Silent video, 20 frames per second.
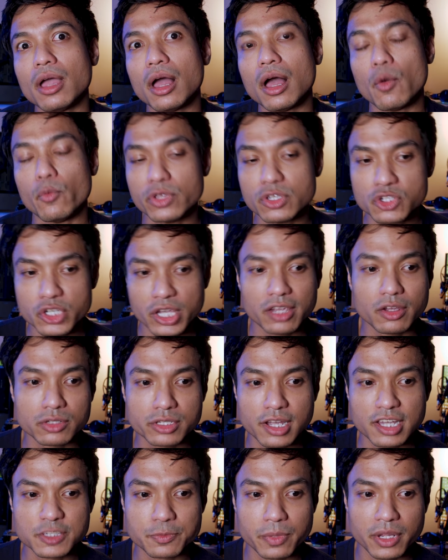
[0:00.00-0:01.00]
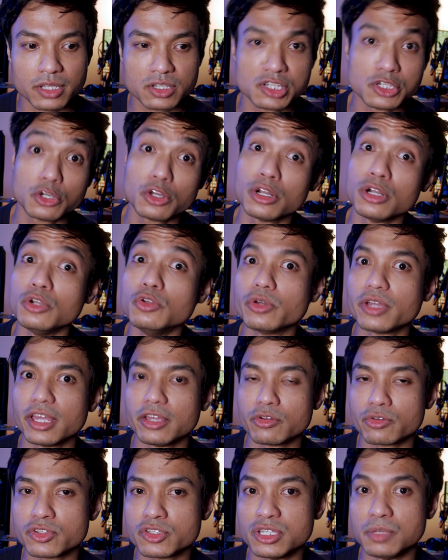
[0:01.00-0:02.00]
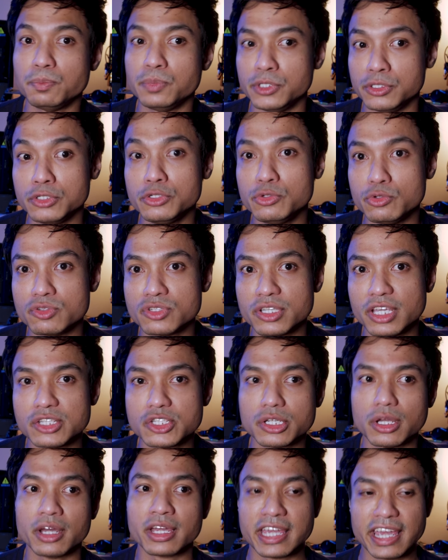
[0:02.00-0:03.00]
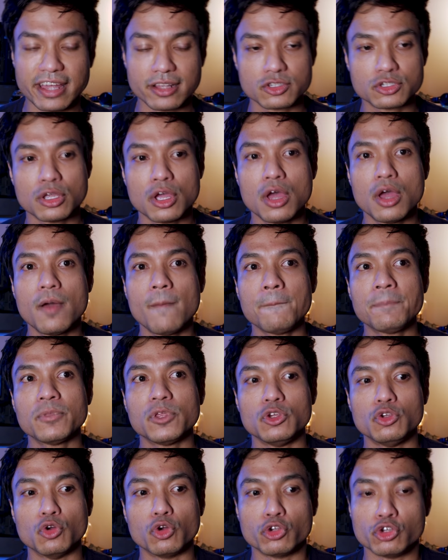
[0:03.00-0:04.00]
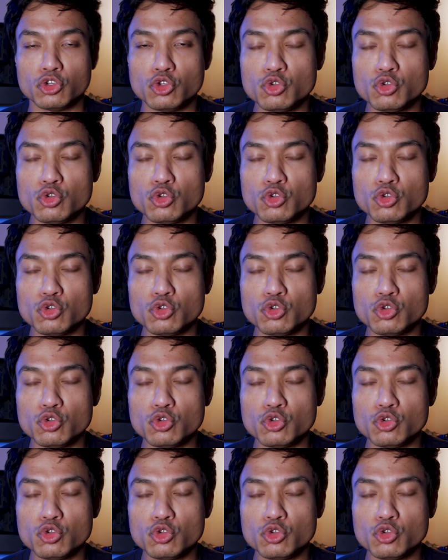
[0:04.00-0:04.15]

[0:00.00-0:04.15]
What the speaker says: When you check your task manager, you're going to look at your CPU usage against your